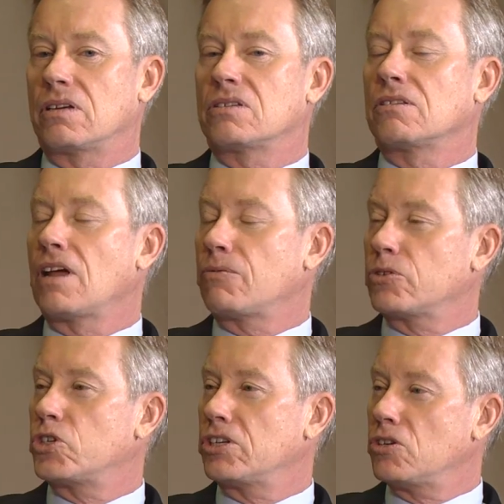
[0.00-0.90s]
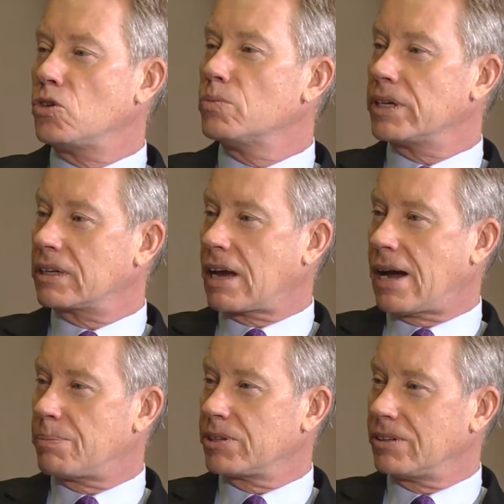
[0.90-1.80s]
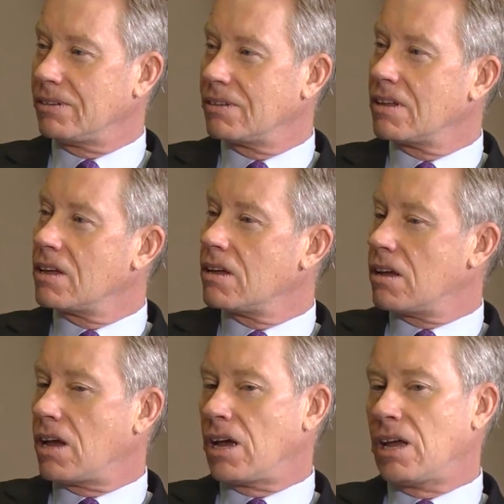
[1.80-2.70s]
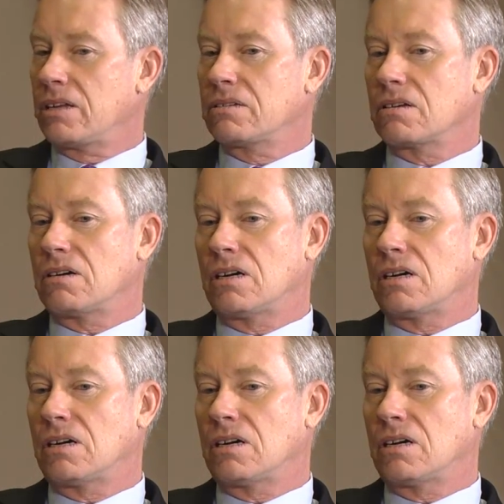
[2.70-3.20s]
is leveraging human capital. And